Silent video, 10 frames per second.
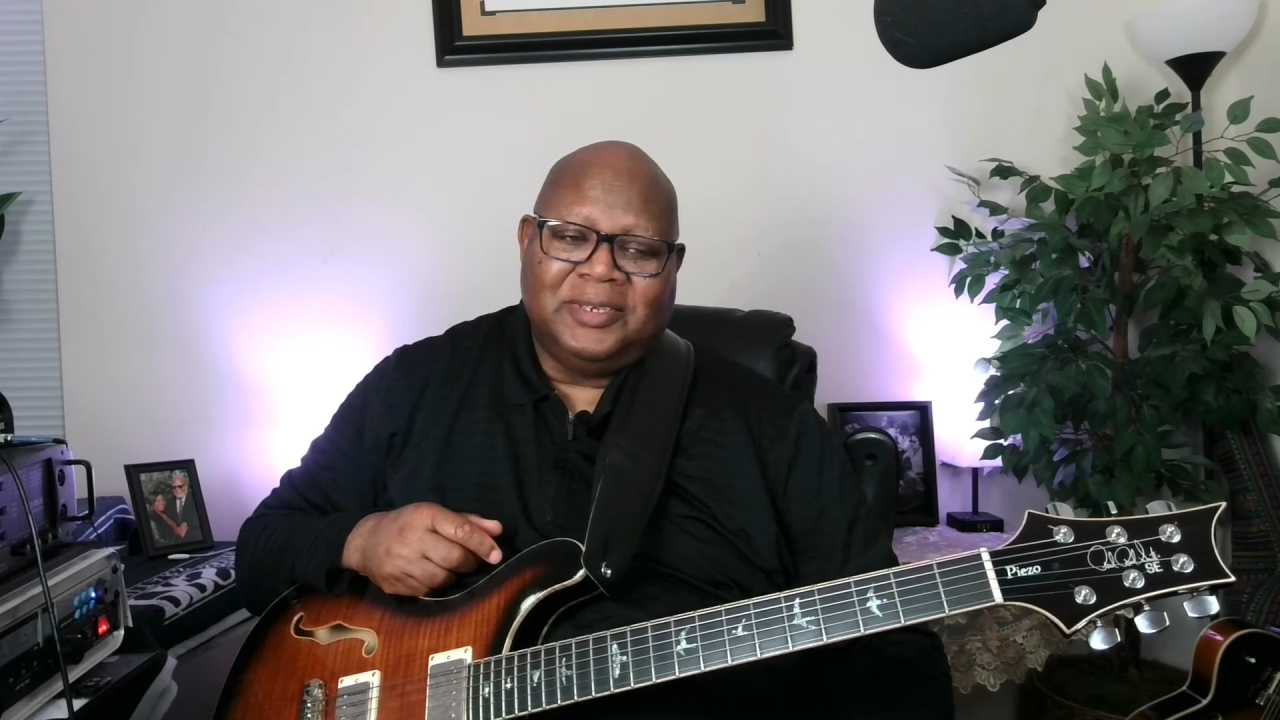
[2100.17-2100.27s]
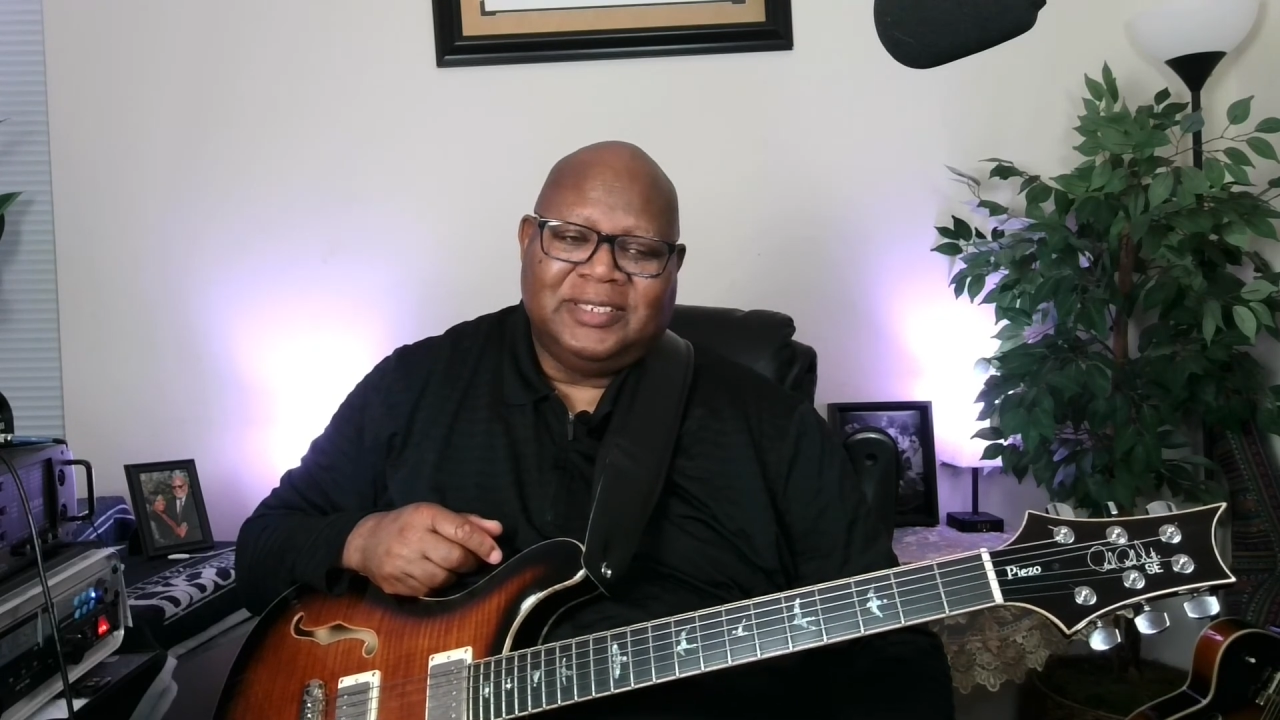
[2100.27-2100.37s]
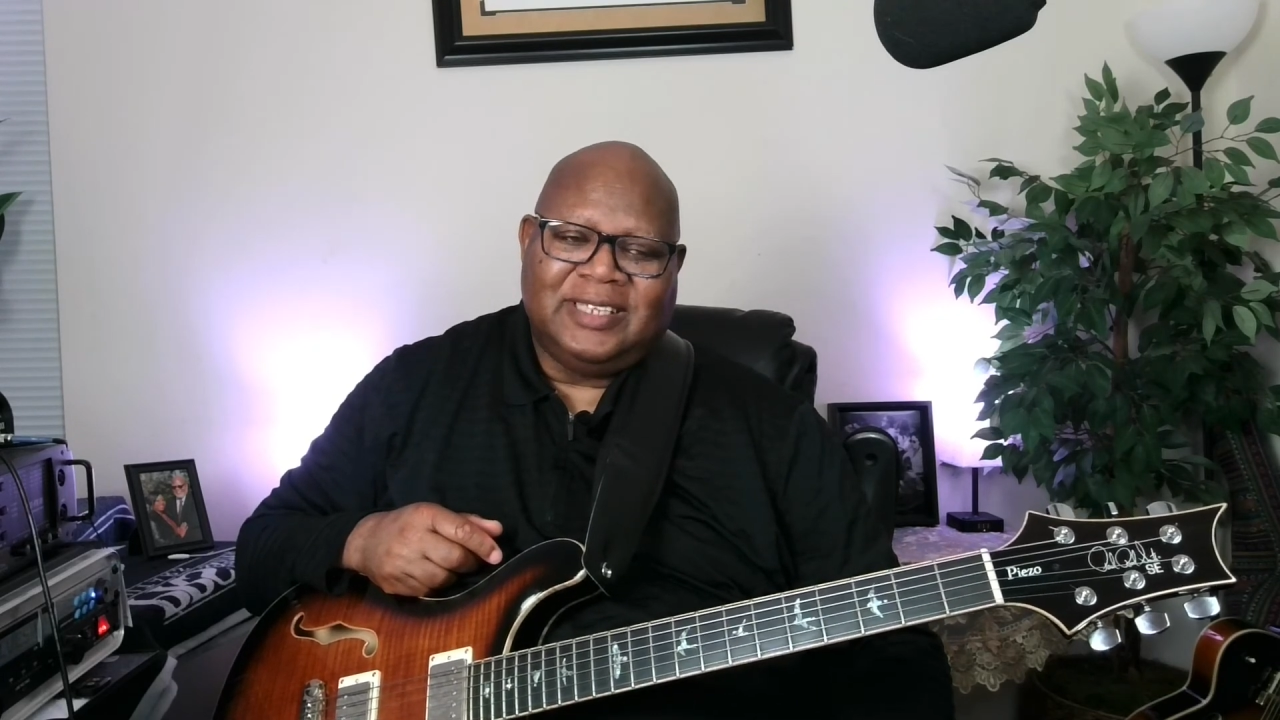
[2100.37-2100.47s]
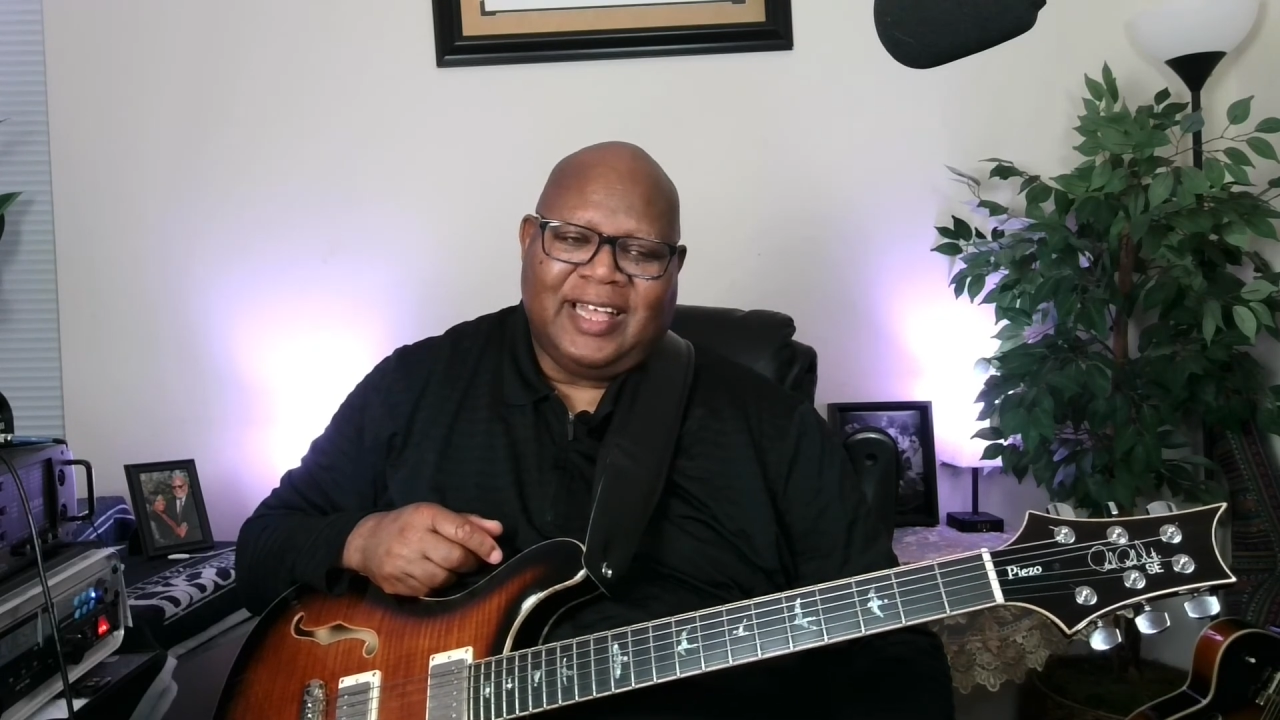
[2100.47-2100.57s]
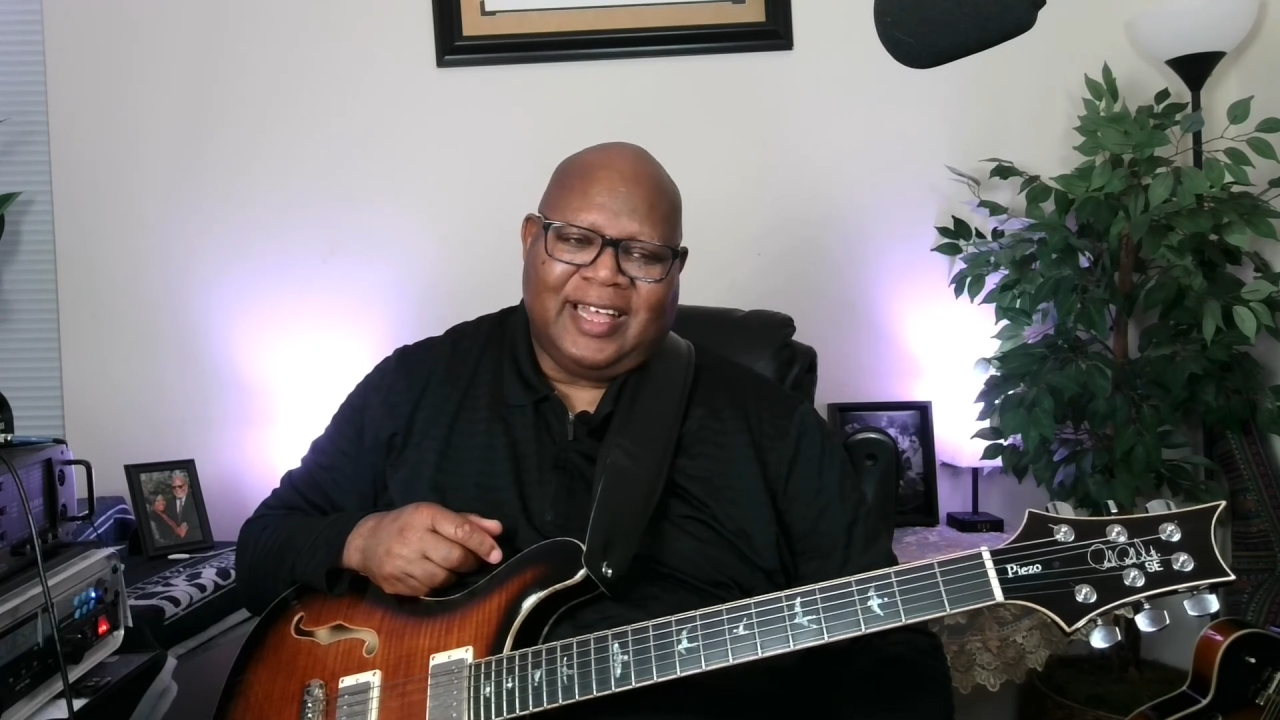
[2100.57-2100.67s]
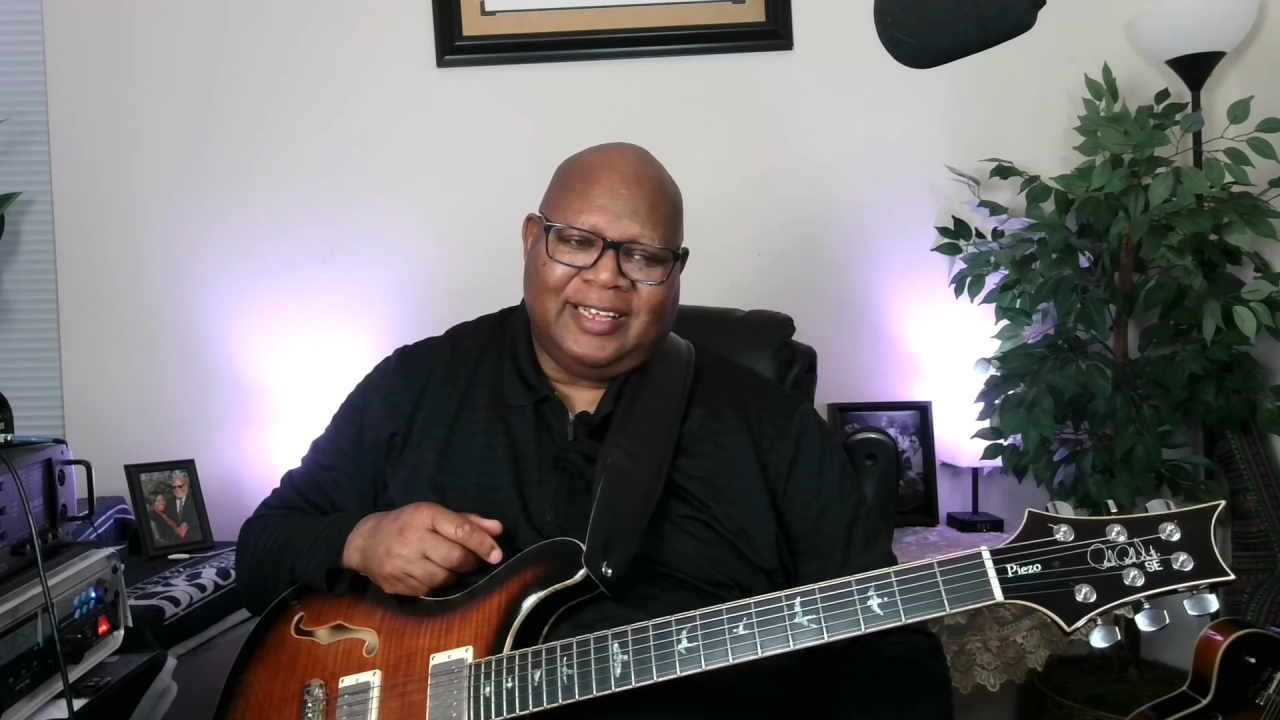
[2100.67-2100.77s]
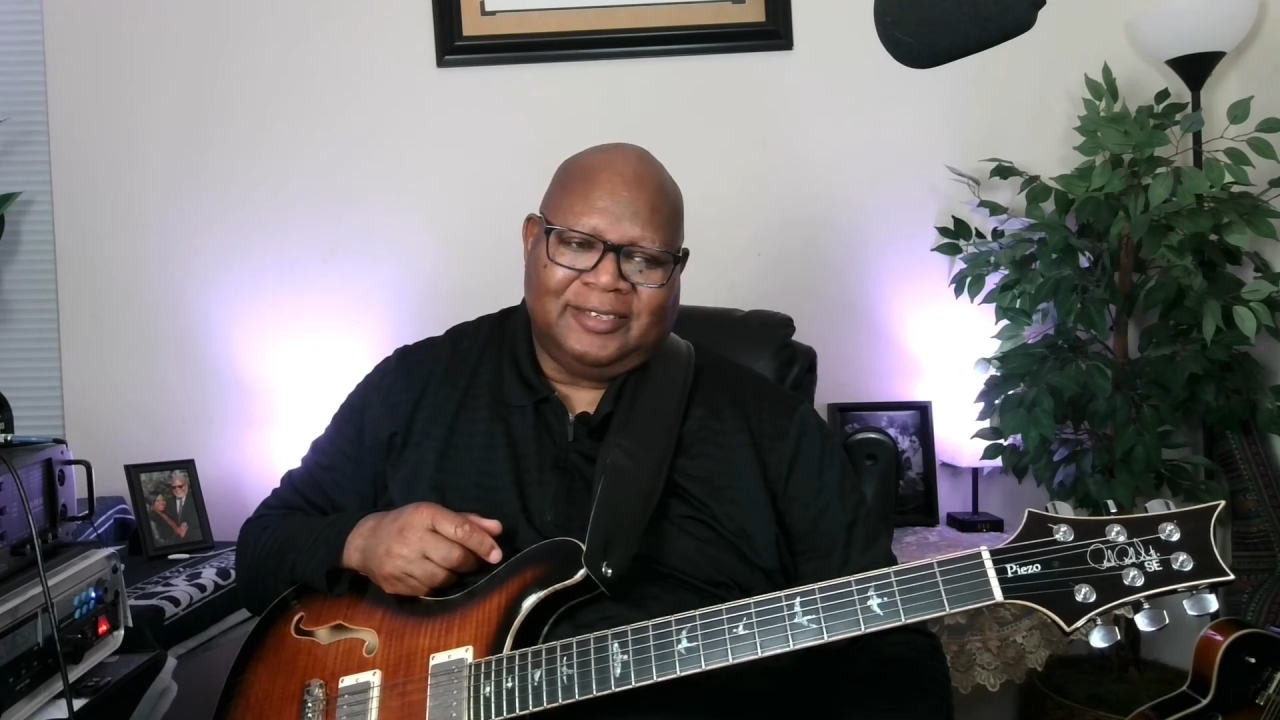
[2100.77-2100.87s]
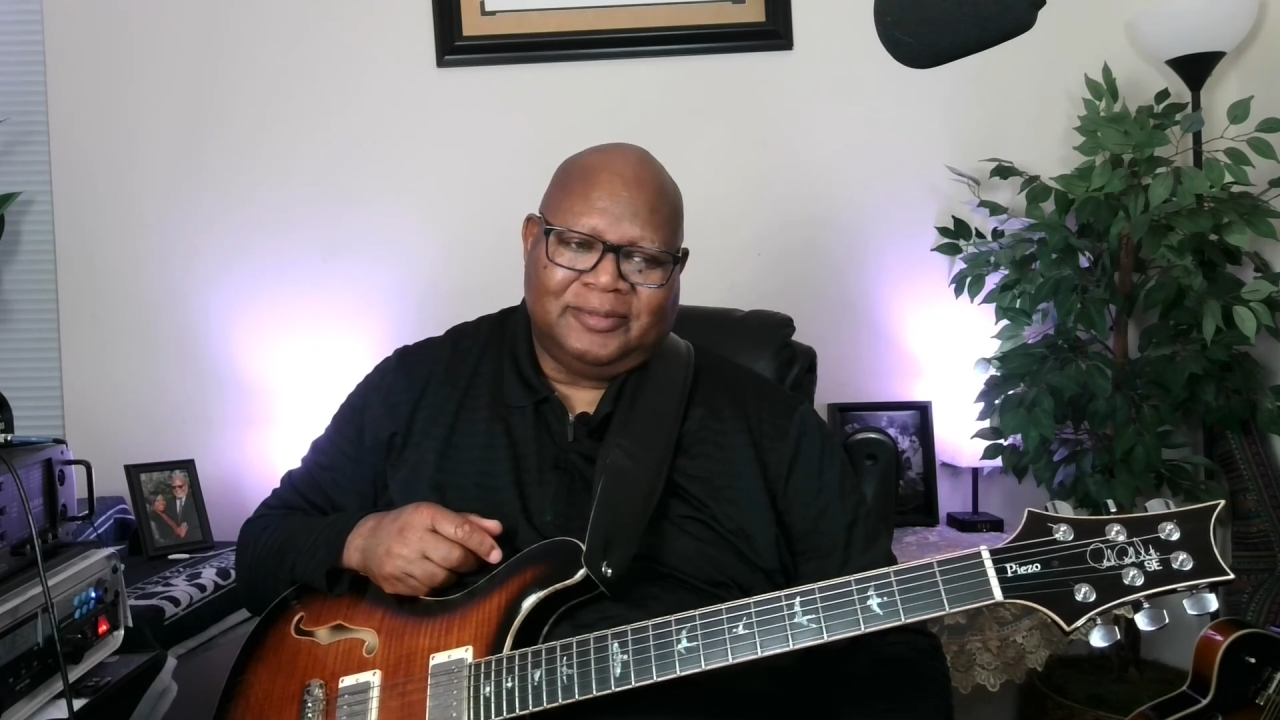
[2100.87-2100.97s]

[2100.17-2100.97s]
is that?